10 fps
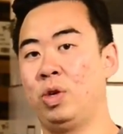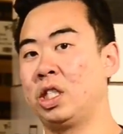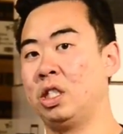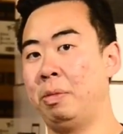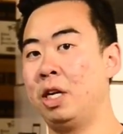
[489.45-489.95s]

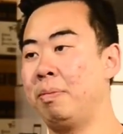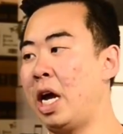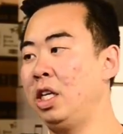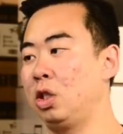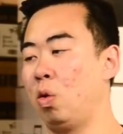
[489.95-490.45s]
risk is
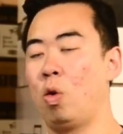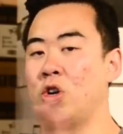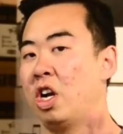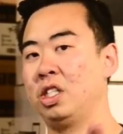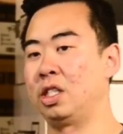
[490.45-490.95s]
minimized or
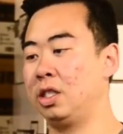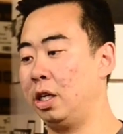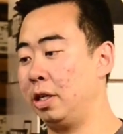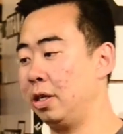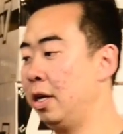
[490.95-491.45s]

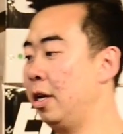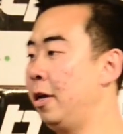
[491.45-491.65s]
non-existent.